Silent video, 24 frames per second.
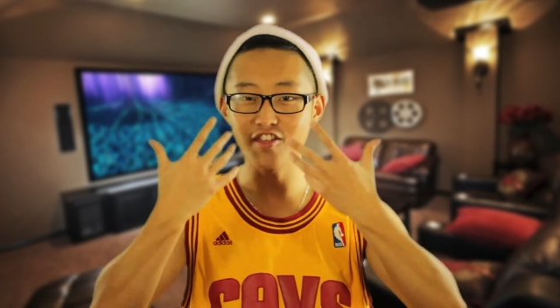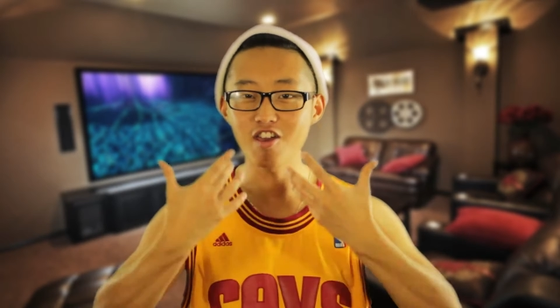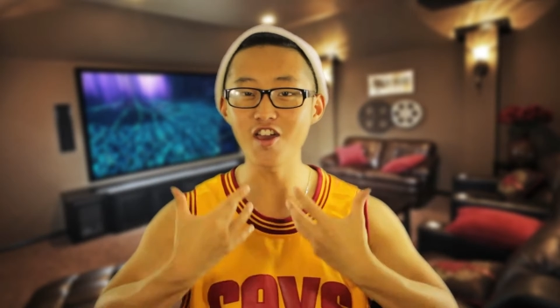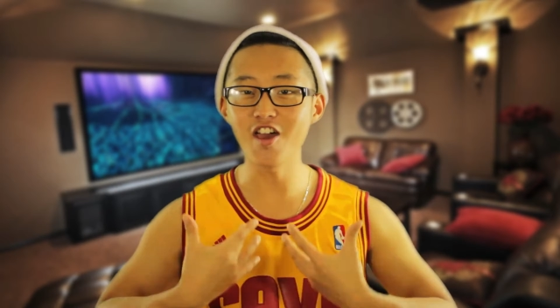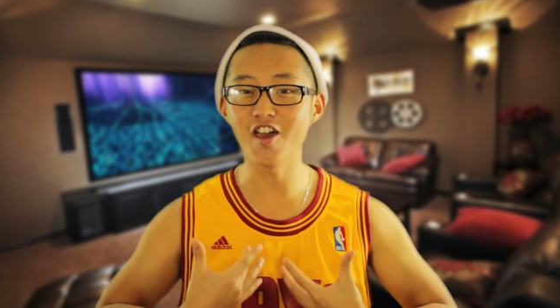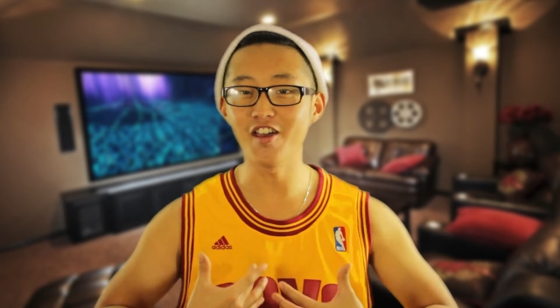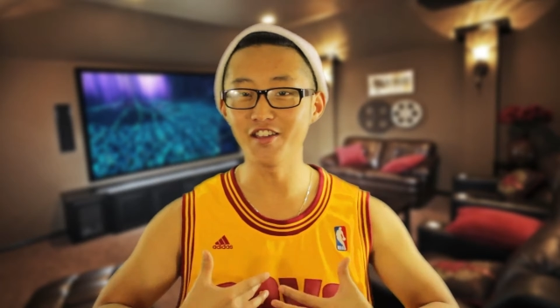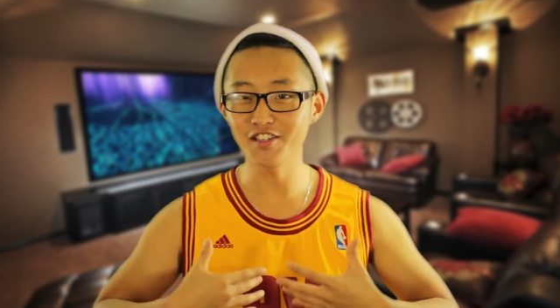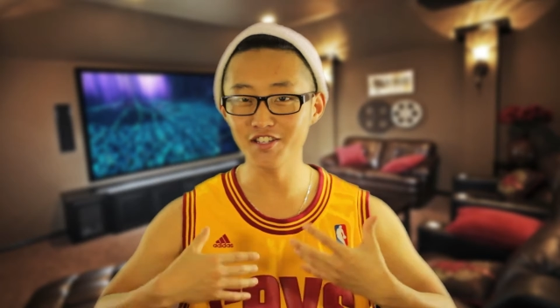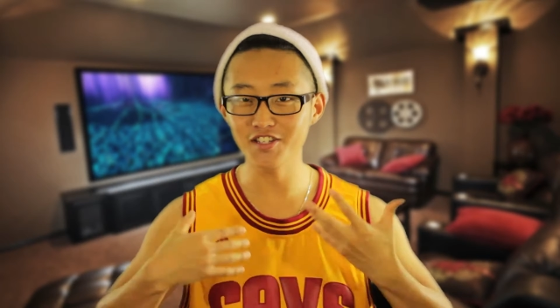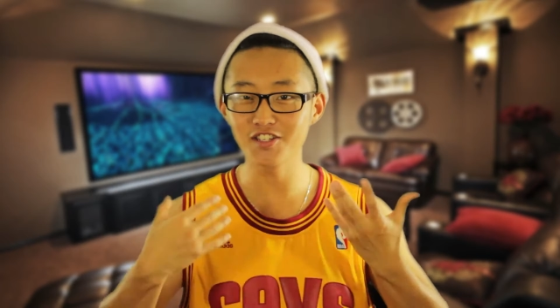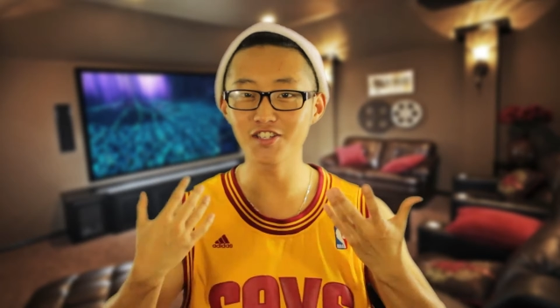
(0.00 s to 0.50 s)

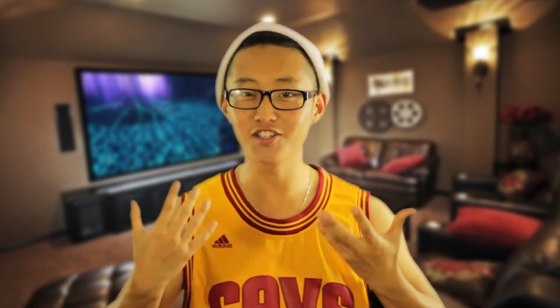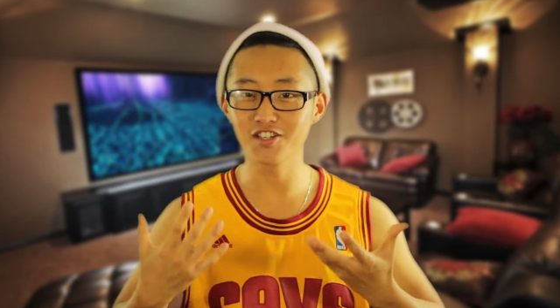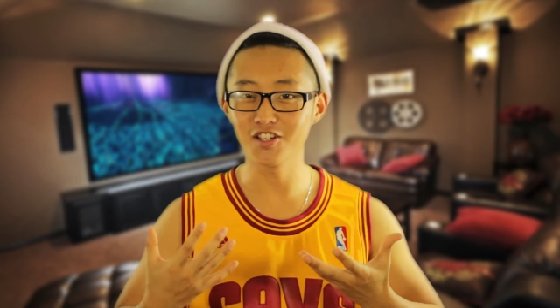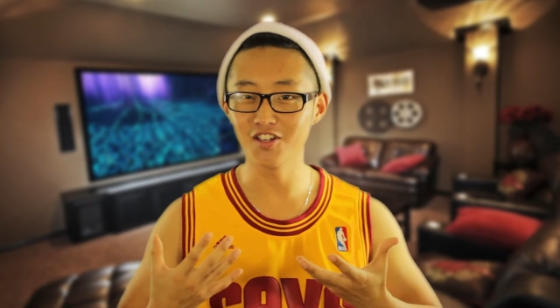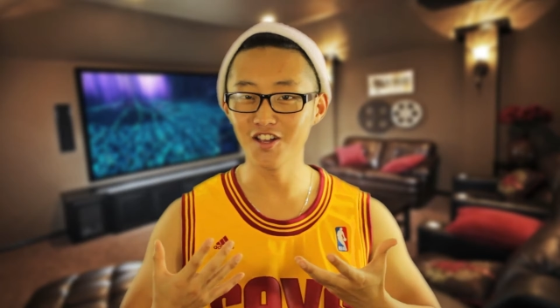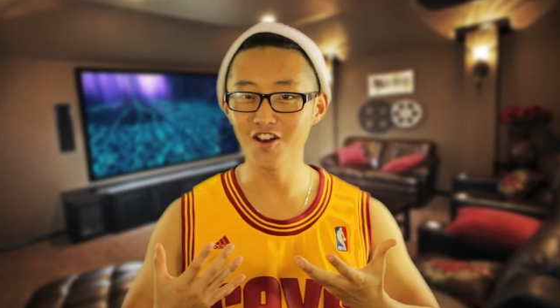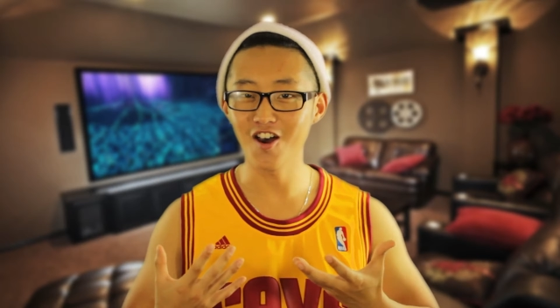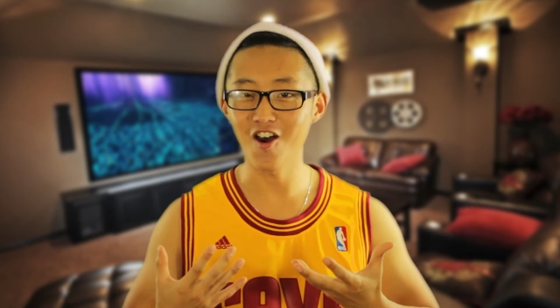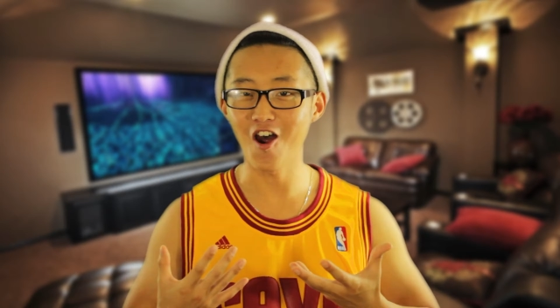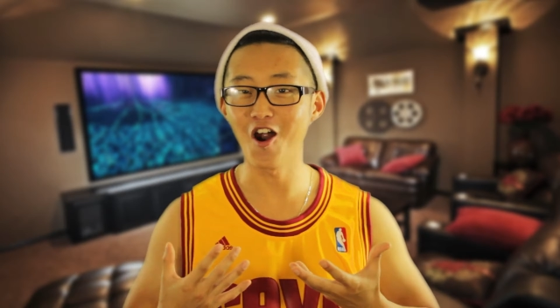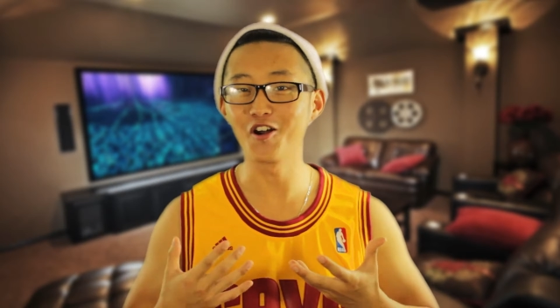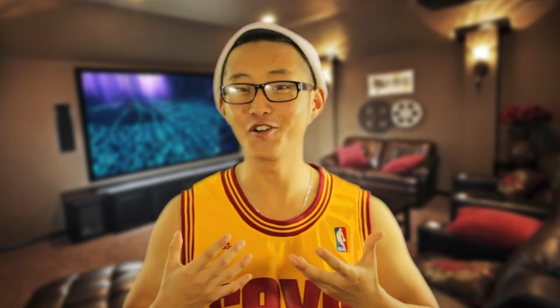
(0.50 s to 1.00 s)
this
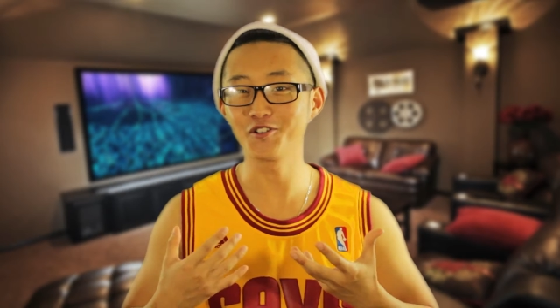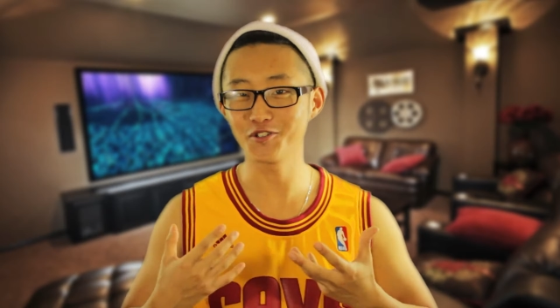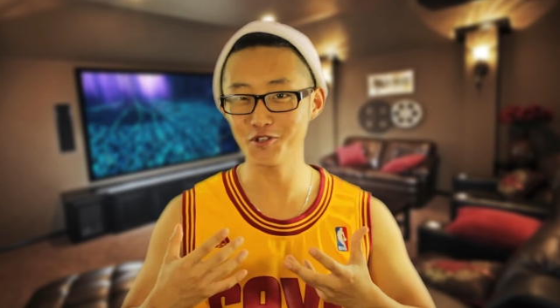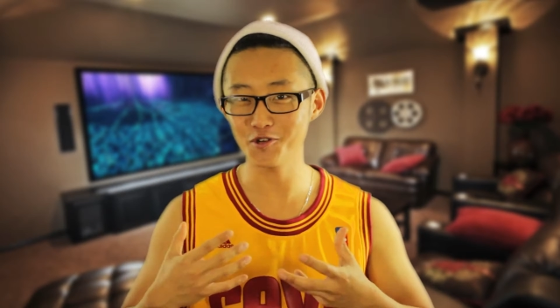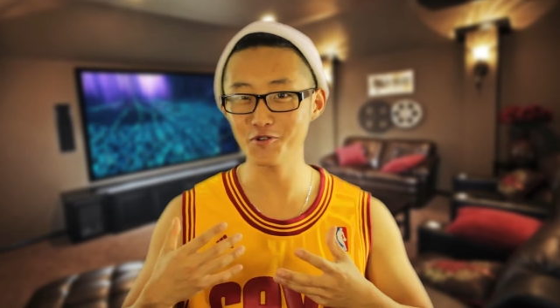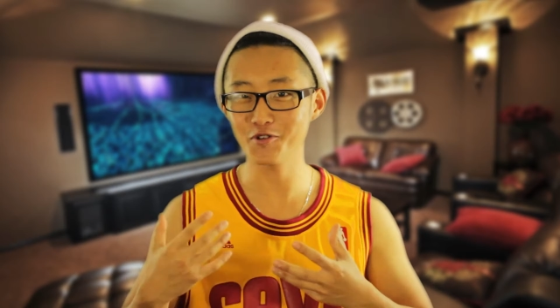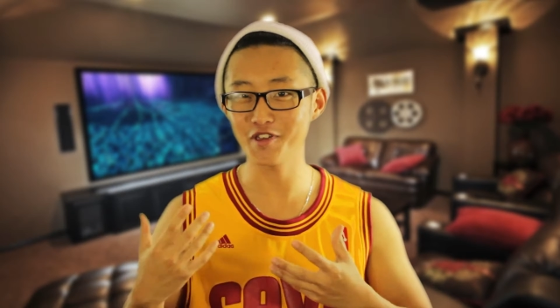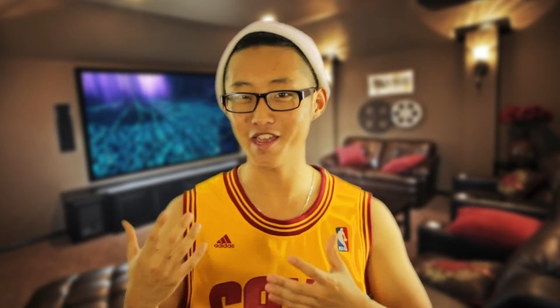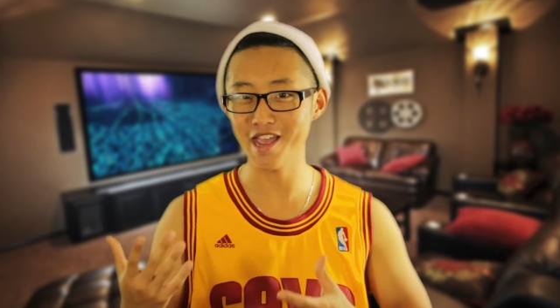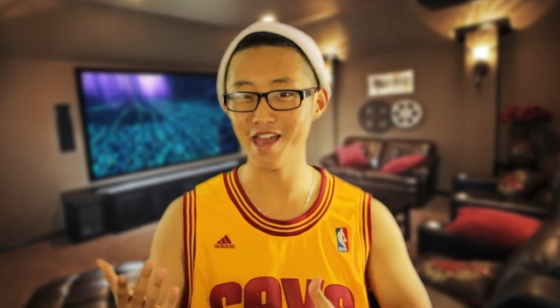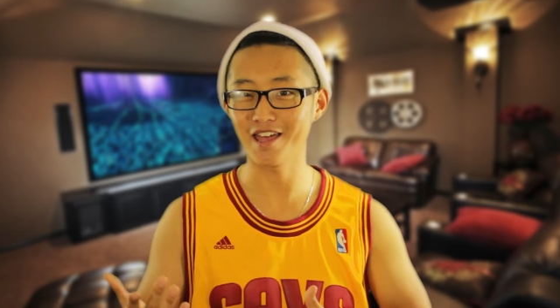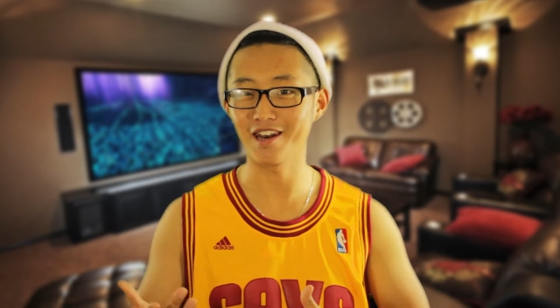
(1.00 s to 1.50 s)
are
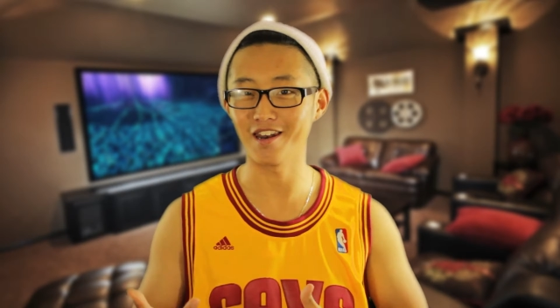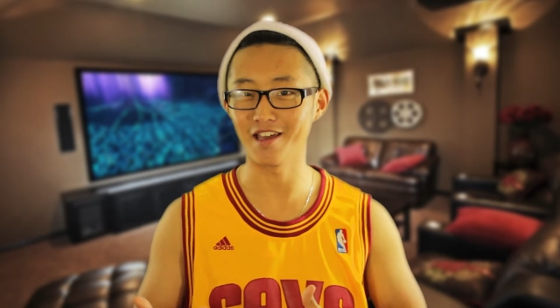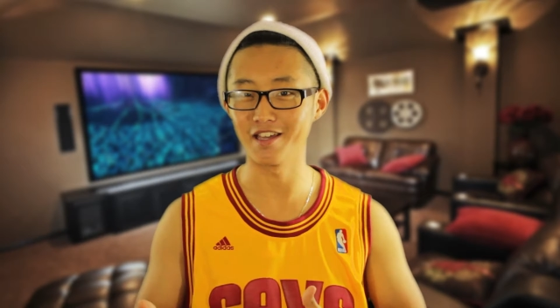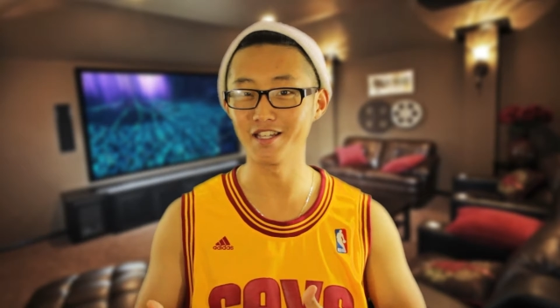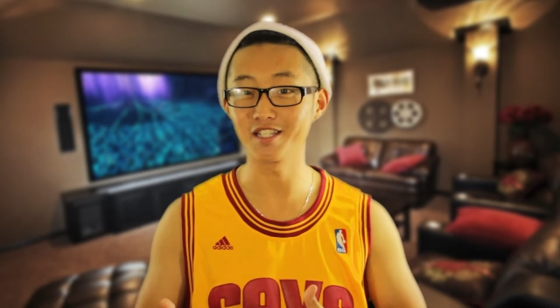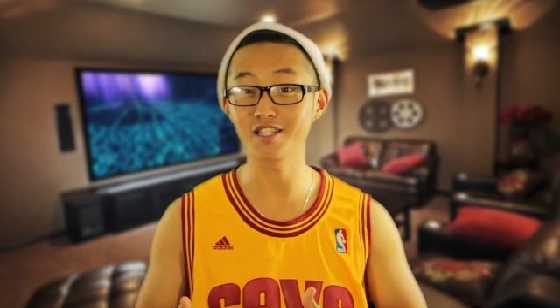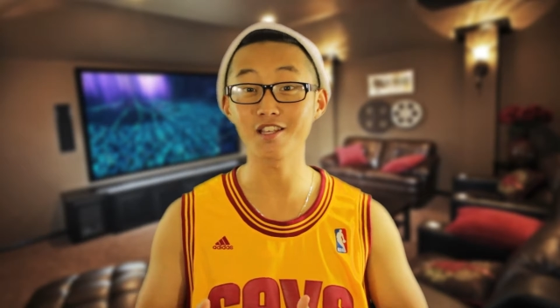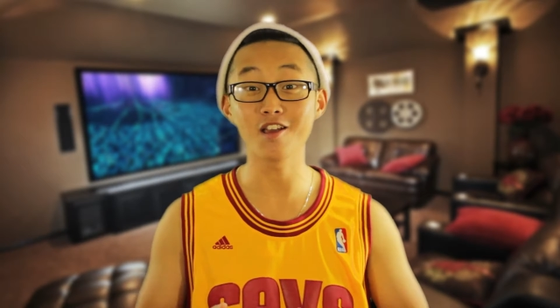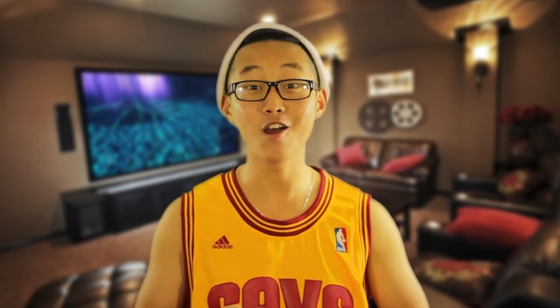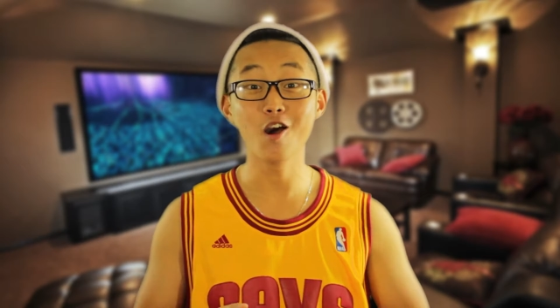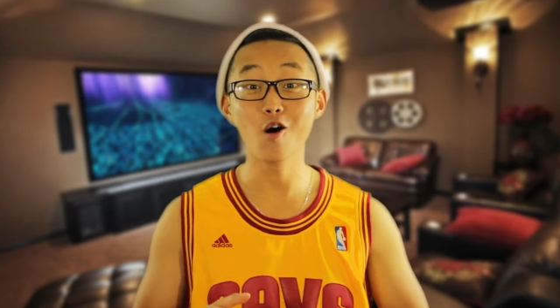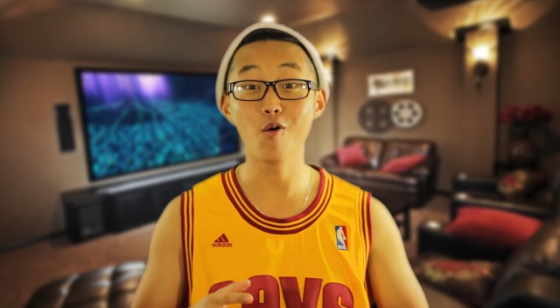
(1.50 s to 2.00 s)
2 can
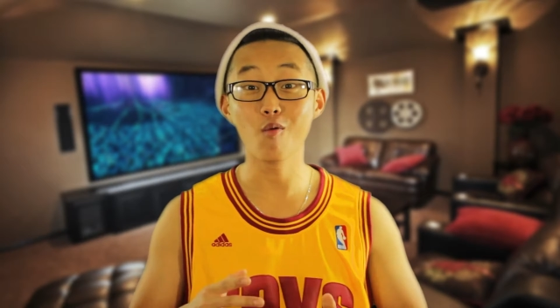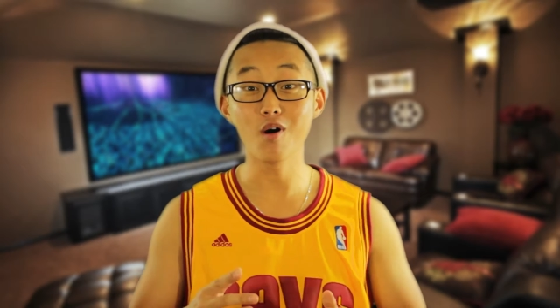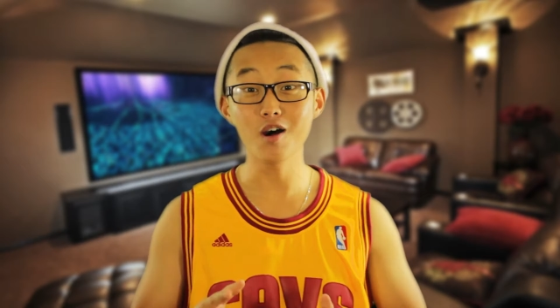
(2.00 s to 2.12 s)
lights.